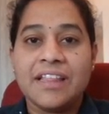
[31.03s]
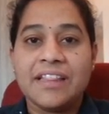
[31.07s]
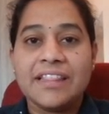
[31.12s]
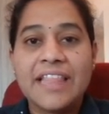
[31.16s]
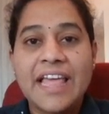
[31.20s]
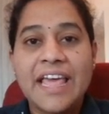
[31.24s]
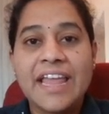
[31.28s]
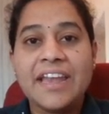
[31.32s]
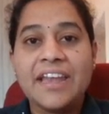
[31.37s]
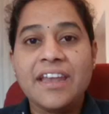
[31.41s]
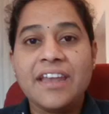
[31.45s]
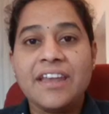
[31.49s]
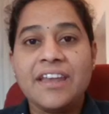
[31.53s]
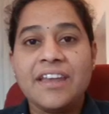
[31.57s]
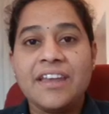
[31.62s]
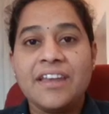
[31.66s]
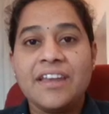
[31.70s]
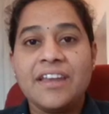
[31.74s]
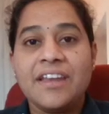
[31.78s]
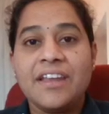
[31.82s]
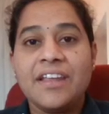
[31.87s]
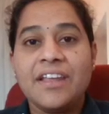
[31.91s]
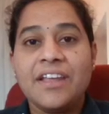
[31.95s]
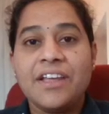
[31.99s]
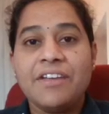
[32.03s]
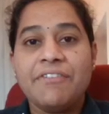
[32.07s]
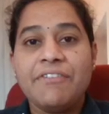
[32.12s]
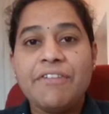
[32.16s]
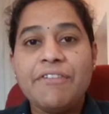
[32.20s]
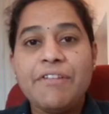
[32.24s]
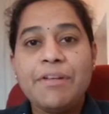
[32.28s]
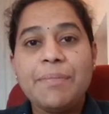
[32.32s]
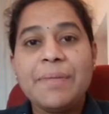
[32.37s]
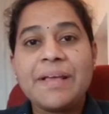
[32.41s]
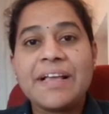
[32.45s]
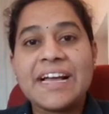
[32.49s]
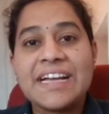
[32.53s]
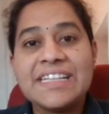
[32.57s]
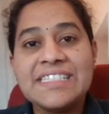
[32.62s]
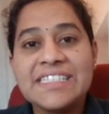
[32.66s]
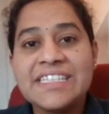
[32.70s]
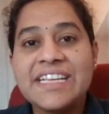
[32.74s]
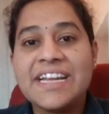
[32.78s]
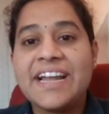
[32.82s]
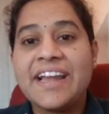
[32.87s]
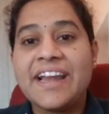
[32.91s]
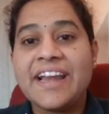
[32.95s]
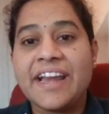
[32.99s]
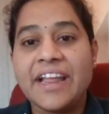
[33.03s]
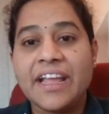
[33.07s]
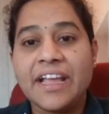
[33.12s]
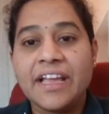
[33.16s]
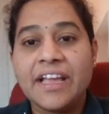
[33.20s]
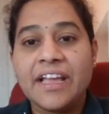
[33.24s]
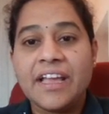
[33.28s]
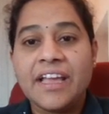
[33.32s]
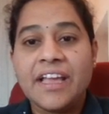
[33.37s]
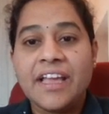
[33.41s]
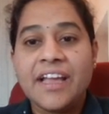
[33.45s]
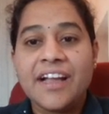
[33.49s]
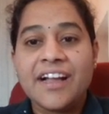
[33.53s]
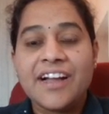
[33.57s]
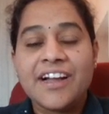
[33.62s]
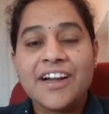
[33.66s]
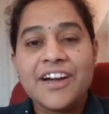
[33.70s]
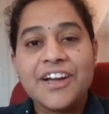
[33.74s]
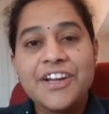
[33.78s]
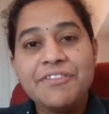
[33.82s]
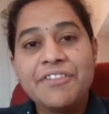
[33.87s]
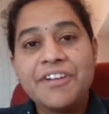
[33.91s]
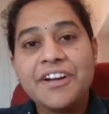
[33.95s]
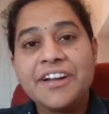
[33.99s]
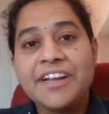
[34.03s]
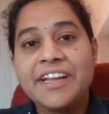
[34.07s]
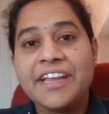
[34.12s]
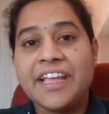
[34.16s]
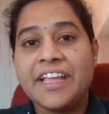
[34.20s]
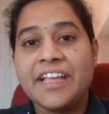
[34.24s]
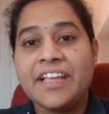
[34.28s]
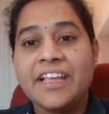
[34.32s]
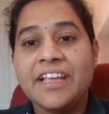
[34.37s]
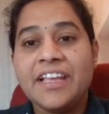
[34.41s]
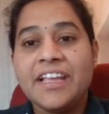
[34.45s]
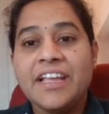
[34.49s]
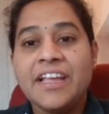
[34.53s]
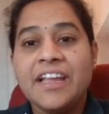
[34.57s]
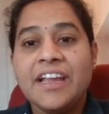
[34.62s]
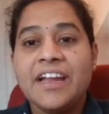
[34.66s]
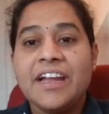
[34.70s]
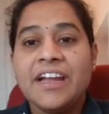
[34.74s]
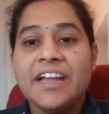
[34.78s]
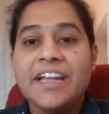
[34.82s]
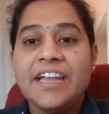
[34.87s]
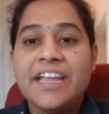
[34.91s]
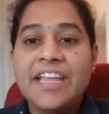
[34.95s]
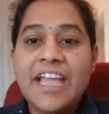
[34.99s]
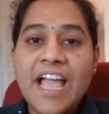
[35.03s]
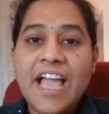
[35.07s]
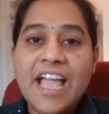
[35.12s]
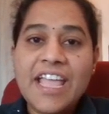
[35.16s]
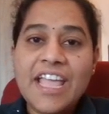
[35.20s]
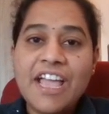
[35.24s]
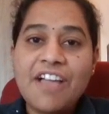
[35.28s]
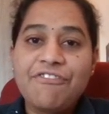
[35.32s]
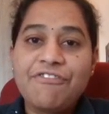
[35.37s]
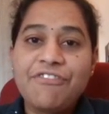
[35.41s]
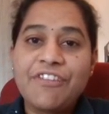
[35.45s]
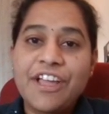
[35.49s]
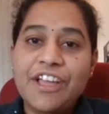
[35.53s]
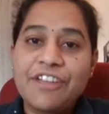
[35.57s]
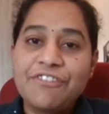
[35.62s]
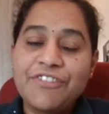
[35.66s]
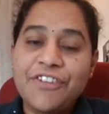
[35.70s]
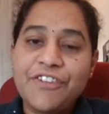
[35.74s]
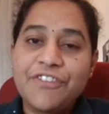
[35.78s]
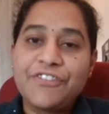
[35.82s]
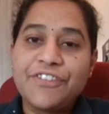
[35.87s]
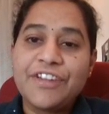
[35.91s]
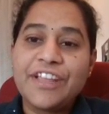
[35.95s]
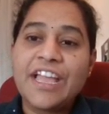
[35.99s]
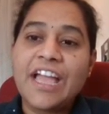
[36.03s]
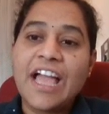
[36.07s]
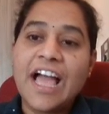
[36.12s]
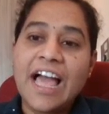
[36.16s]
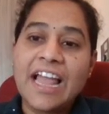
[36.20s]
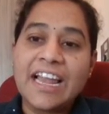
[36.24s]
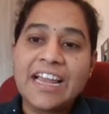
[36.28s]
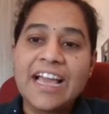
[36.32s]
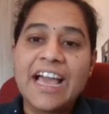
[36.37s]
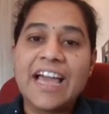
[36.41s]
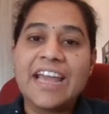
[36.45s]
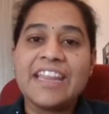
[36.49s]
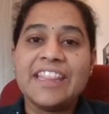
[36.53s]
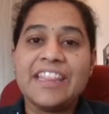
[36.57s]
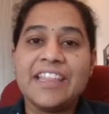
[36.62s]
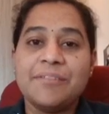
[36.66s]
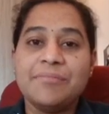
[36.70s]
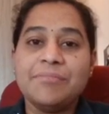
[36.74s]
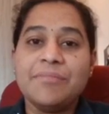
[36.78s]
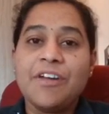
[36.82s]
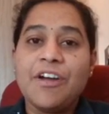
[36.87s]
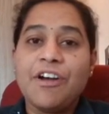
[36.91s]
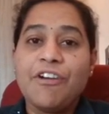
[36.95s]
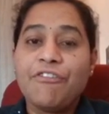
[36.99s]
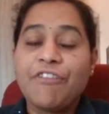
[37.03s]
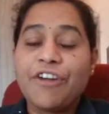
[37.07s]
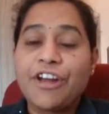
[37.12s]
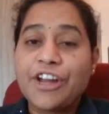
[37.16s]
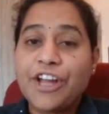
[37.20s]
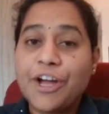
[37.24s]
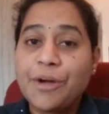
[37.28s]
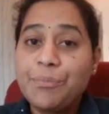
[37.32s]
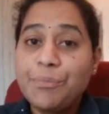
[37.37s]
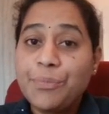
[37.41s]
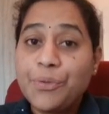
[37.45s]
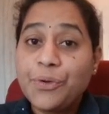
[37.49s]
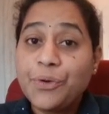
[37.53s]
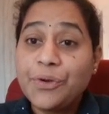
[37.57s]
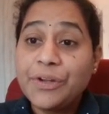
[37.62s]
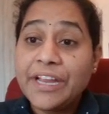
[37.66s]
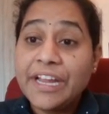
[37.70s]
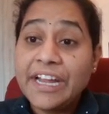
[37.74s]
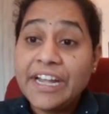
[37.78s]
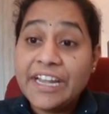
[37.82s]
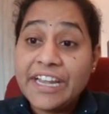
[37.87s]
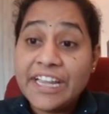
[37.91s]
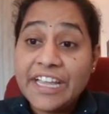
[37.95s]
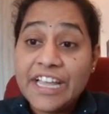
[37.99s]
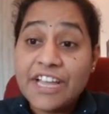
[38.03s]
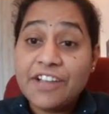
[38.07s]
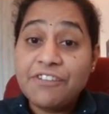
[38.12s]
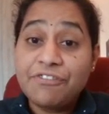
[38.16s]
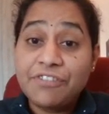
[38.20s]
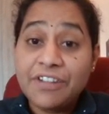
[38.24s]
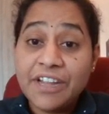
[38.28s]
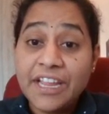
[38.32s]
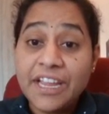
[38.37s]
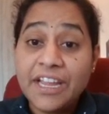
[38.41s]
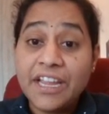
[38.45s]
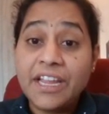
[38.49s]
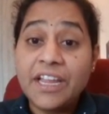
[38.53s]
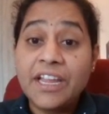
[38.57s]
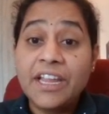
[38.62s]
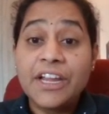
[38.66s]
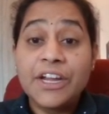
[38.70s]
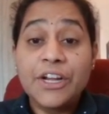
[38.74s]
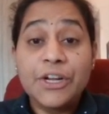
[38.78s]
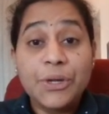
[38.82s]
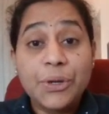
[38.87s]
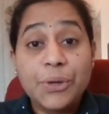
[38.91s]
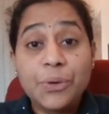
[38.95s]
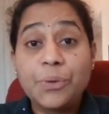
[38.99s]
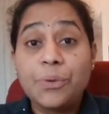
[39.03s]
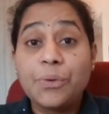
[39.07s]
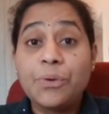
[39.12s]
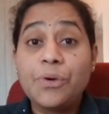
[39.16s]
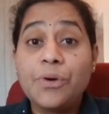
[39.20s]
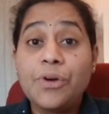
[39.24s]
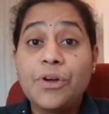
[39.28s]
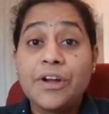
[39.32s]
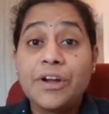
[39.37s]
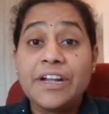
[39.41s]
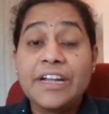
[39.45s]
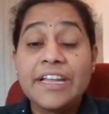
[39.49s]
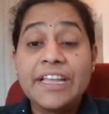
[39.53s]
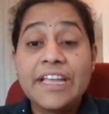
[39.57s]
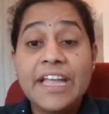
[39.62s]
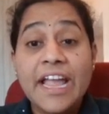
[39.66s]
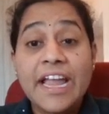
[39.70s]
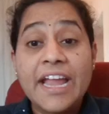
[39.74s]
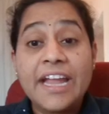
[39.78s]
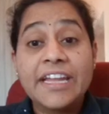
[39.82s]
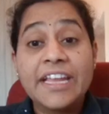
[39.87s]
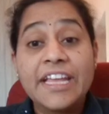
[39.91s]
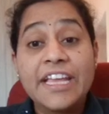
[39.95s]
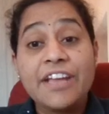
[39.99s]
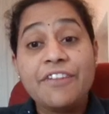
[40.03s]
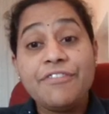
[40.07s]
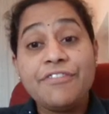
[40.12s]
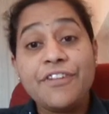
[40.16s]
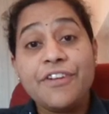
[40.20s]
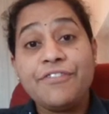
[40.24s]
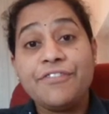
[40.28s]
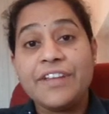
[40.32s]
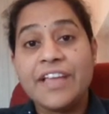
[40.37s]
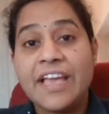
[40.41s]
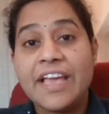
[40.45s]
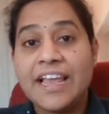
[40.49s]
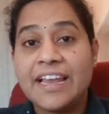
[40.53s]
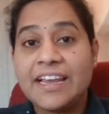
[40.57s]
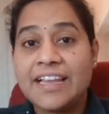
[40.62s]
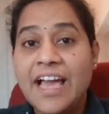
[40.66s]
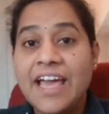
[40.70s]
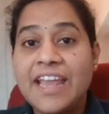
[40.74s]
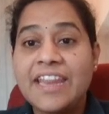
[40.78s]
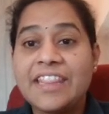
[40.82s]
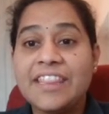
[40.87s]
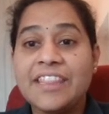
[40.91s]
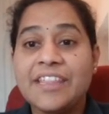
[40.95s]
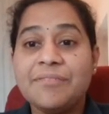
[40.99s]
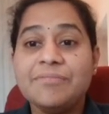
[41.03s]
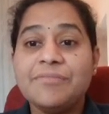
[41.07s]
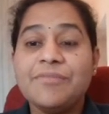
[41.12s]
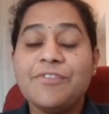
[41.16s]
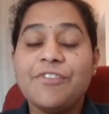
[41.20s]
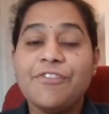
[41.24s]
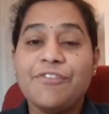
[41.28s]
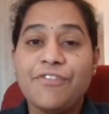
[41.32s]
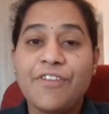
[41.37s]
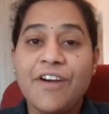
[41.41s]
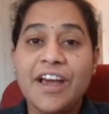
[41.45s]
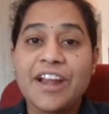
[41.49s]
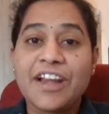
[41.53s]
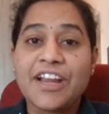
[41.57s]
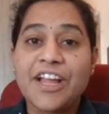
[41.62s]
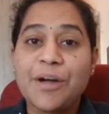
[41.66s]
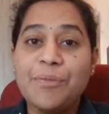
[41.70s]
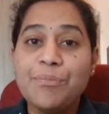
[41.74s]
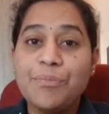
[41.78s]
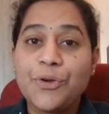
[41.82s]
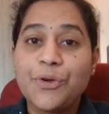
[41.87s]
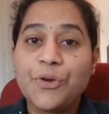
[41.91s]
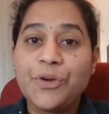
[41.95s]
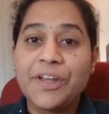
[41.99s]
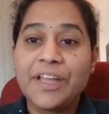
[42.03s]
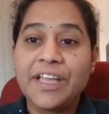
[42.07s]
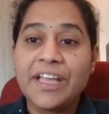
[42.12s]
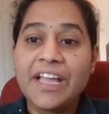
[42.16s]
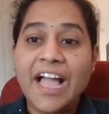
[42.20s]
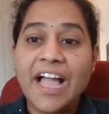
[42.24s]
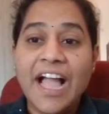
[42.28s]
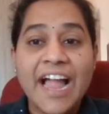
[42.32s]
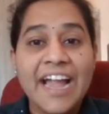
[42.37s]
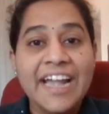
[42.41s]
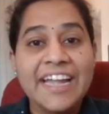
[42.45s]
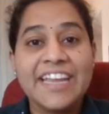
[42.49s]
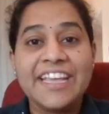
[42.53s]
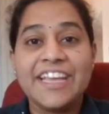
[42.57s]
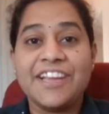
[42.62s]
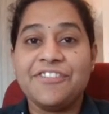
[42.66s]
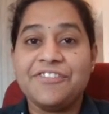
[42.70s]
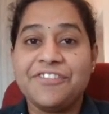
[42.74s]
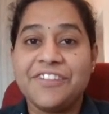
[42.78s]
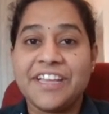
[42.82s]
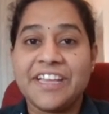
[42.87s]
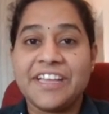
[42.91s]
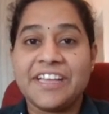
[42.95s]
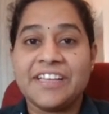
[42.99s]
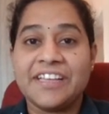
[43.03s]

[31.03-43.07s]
Then we will be considering converting DIF-FFT algorithm for computing DFT to DIT-FFT algorithm for computing IDFT.